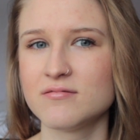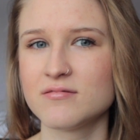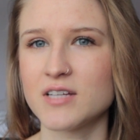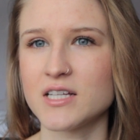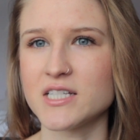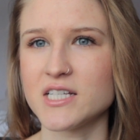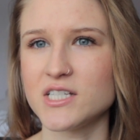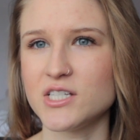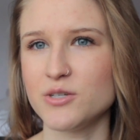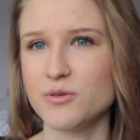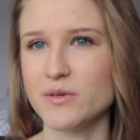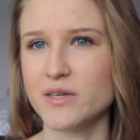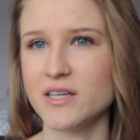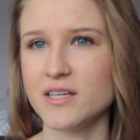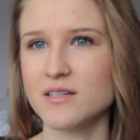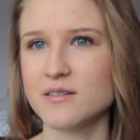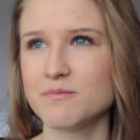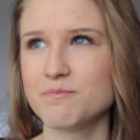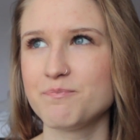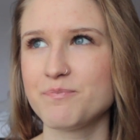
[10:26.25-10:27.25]
Because I do
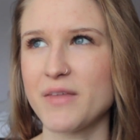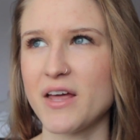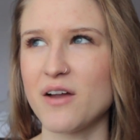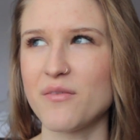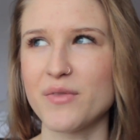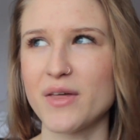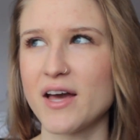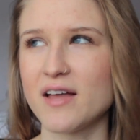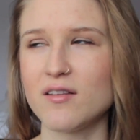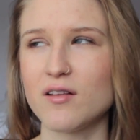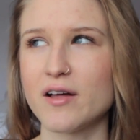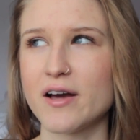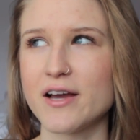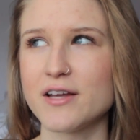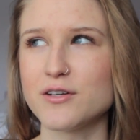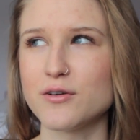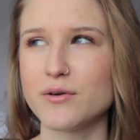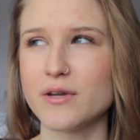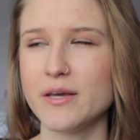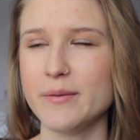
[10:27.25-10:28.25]
eat. I don't think I look like
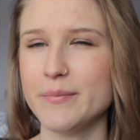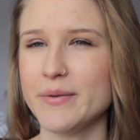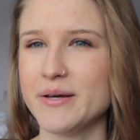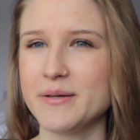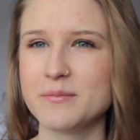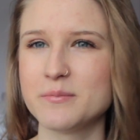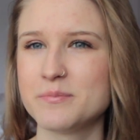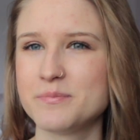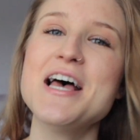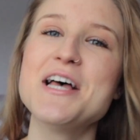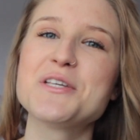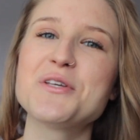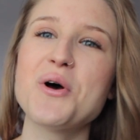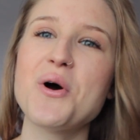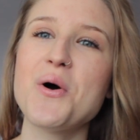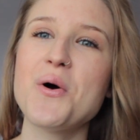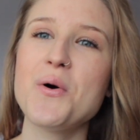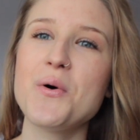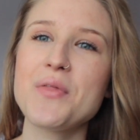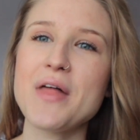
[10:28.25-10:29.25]
I don't eat, but
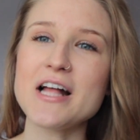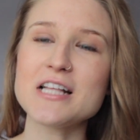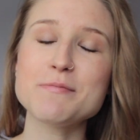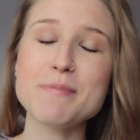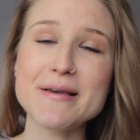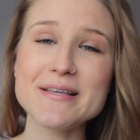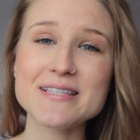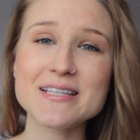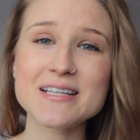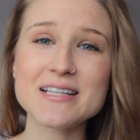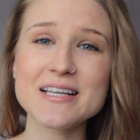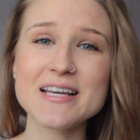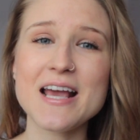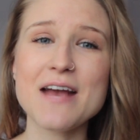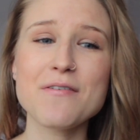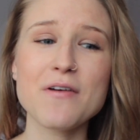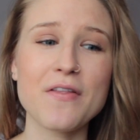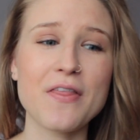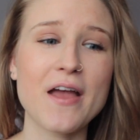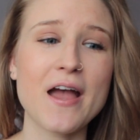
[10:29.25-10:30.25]
so that's basically
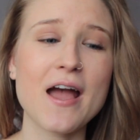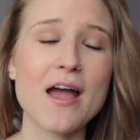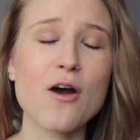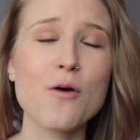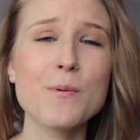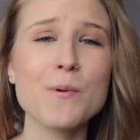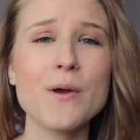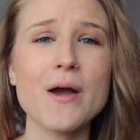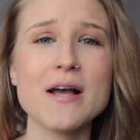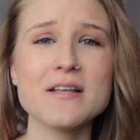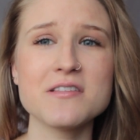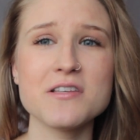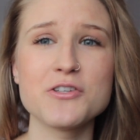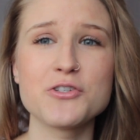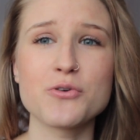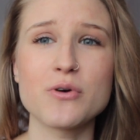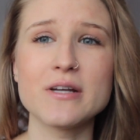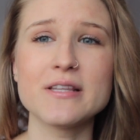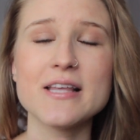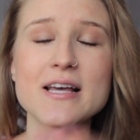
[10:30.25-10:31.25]
everything. I hope you guys
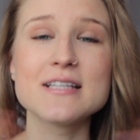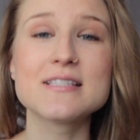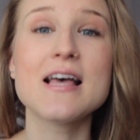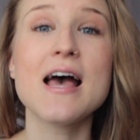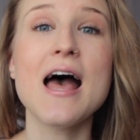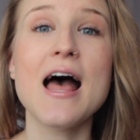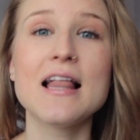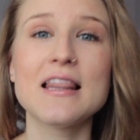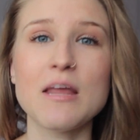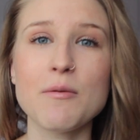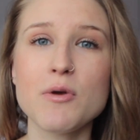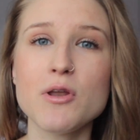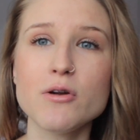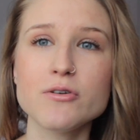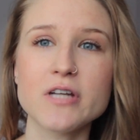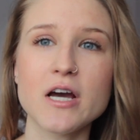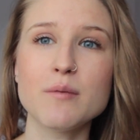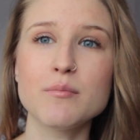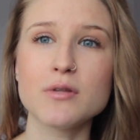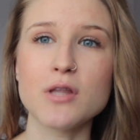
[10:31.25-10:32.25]
enjoyed this. Let me
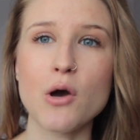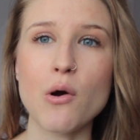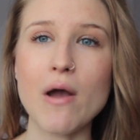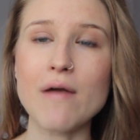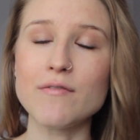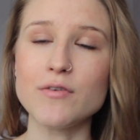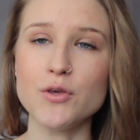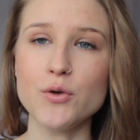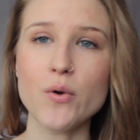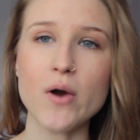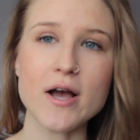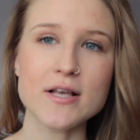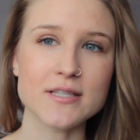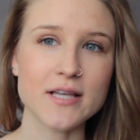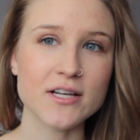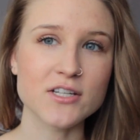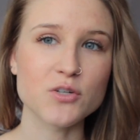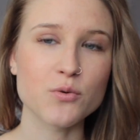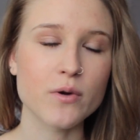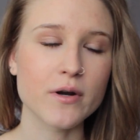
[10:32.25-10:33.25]
know down below if you guys
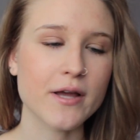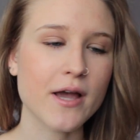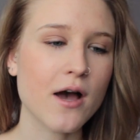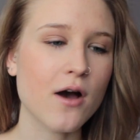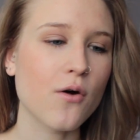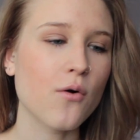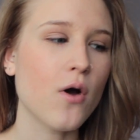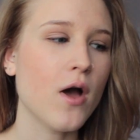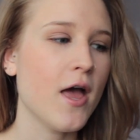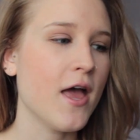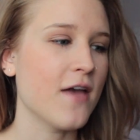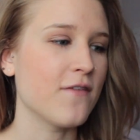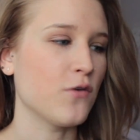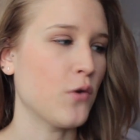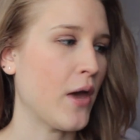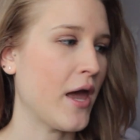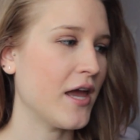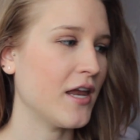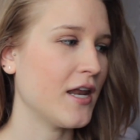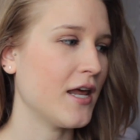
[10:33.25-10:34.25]
like to work out. If
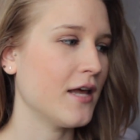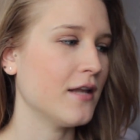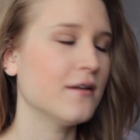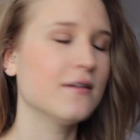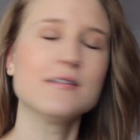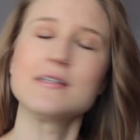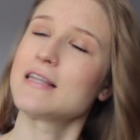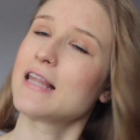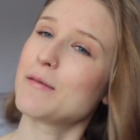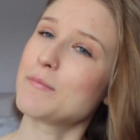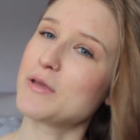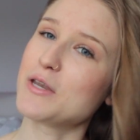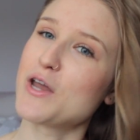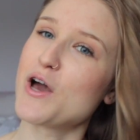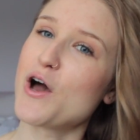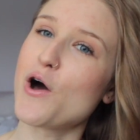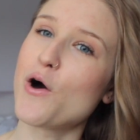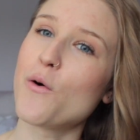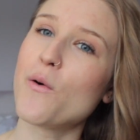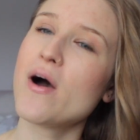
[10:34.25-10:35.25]
you hate it, let me
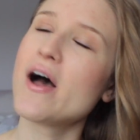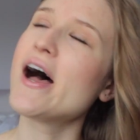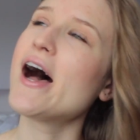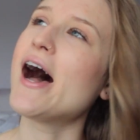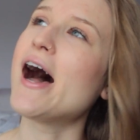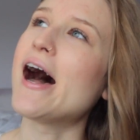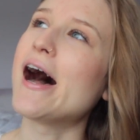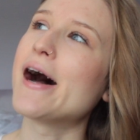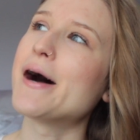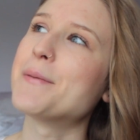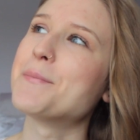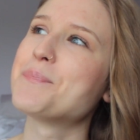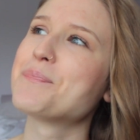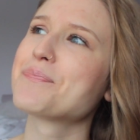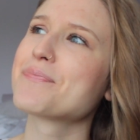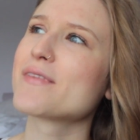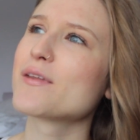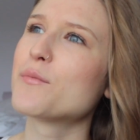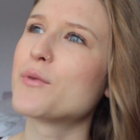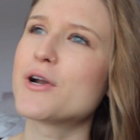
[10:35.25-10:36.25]
know. Um,
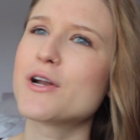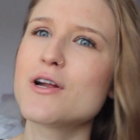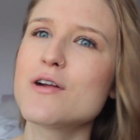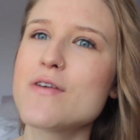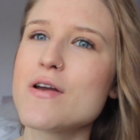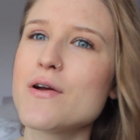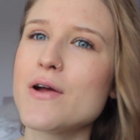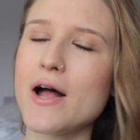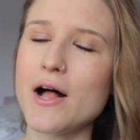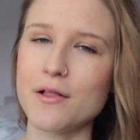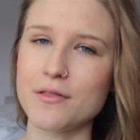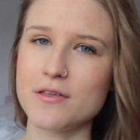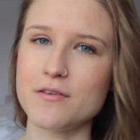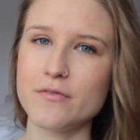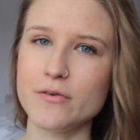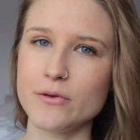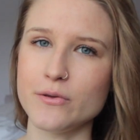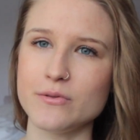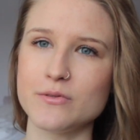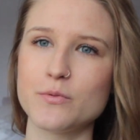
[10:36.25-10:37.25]
what are your favorite healthy
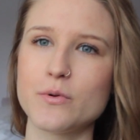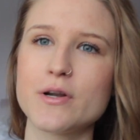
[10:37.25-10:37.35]
foods?